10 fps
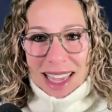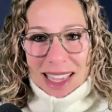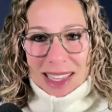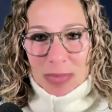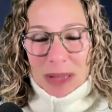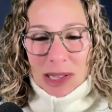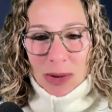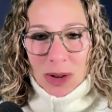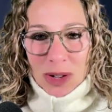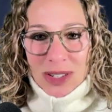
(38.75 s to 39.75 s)
and be
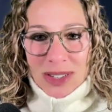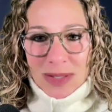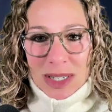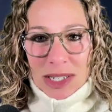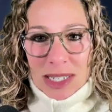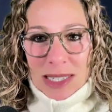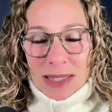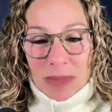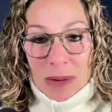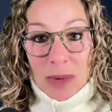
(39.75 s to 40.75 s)
local, which
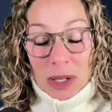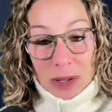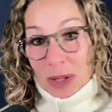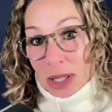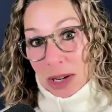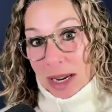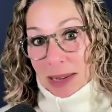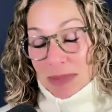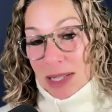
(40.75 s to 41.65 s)
has been really, really great.